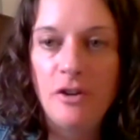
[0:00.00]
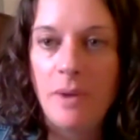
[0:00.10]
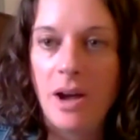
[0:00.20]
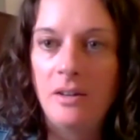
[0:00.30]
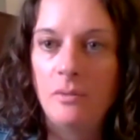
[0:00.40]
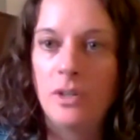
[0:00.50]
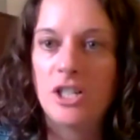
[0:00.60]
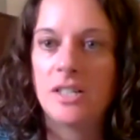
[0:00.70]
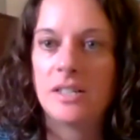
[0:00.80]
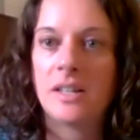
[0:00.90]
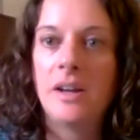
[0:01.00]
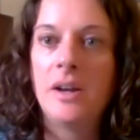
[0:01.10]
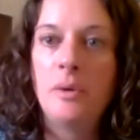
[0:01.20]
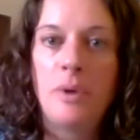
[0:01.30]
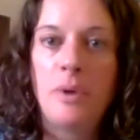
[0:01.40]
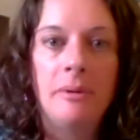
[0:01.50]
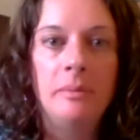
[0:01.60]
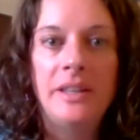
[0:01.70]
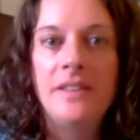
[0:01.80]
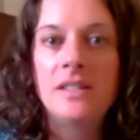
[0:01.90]
Vermont, which is
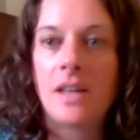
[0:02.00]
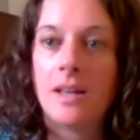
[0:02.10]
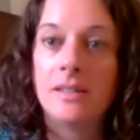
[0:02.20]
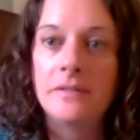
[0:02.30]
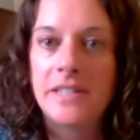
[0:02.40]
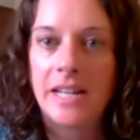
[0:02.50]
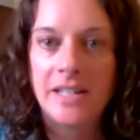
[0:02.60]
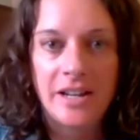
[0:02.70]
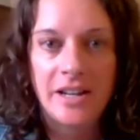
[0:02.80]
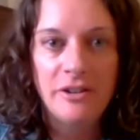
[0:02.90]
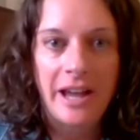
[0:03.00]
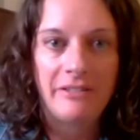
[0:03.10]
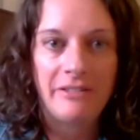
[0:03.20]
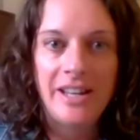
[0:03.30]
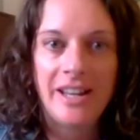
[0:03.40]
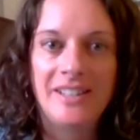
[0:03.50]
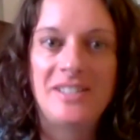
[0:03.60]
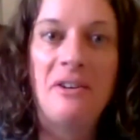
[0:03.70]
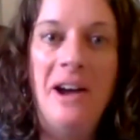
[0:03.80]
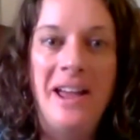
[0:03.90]
probably the size of San Diego County. And
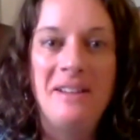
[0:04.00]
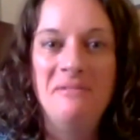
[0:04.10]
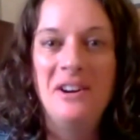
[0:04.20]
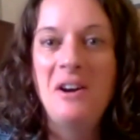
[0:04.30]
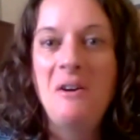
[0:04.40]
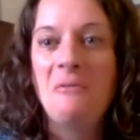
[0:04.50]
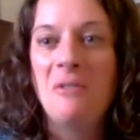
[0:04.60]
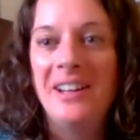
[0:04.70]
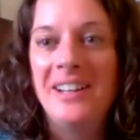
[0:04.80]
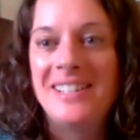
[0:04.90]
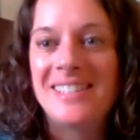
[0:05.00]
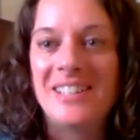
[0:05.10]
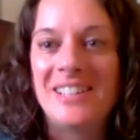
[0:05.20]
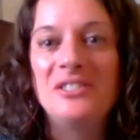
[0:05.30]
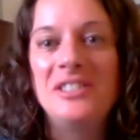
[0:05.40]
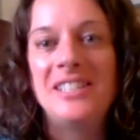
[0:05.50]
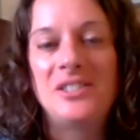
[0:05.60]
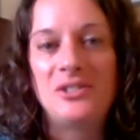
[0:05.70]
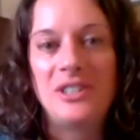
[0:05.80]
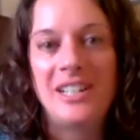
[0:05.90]
so I'm one single
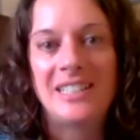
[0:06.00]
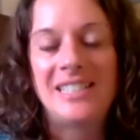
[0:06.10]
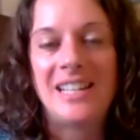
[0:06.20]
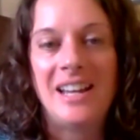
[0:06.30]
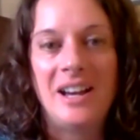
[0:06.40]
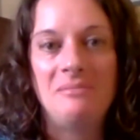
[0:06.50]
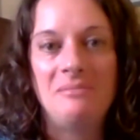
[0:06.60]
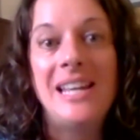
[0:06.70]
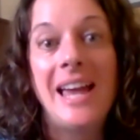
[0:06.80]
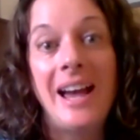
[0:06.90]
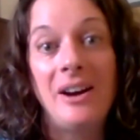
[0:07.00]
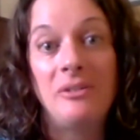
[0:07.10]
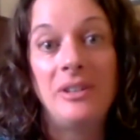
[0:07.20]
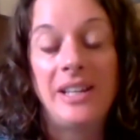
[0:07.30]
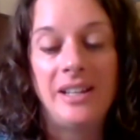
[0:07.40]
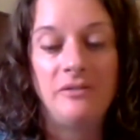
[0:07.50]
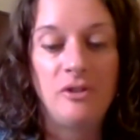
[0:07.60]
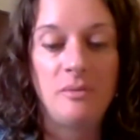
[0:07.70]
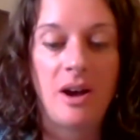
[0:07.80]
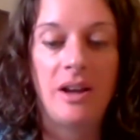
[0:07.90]
district town in
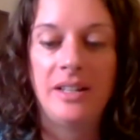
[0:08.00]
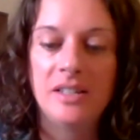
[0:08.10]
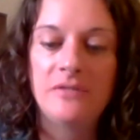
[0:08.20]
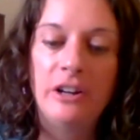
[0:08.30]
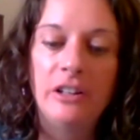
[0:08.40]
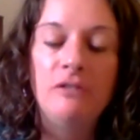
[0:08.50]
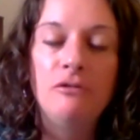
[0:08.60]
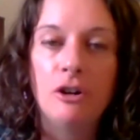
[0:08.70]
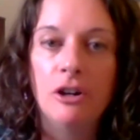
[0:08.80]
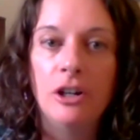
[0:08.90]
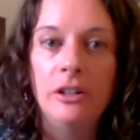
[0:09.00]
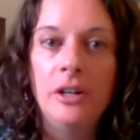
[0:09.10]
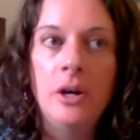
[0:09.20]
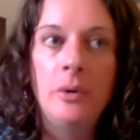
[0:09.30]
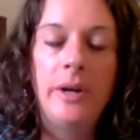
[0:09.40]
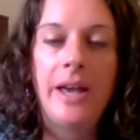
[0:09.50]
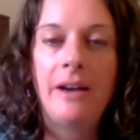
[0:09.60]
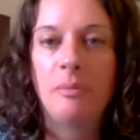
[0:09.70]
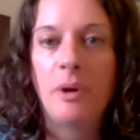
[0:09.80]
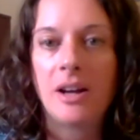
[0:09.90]
Vermont. It's fairly rural. We
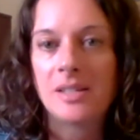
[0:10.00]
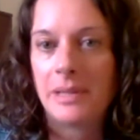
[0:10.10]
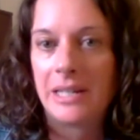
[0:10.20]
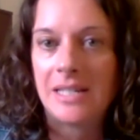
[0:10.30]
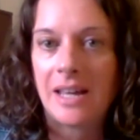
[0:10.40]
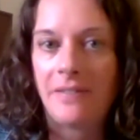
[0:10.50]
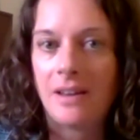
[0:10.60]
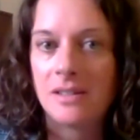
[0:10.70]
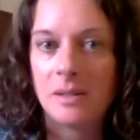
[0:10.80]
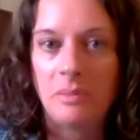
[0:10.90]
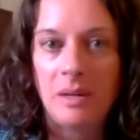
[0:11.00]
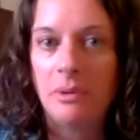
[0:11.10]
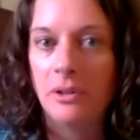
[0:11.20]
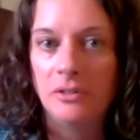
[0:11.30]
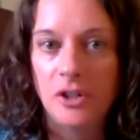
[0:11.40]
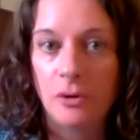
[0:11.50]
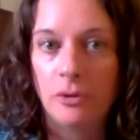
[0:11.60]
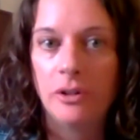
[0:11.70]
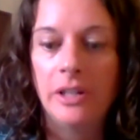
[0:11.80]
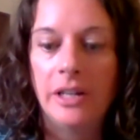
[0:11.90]
have approximately 10,000 people
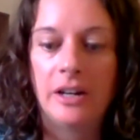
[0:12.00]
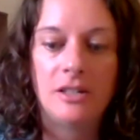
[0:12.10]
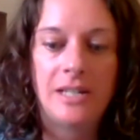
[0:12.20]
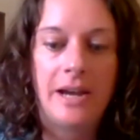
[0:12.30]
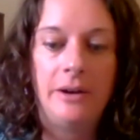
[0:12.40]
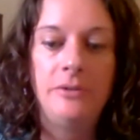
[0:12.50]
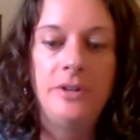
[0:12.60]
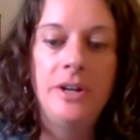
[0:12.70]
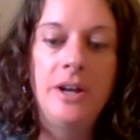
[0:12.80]
total in our town.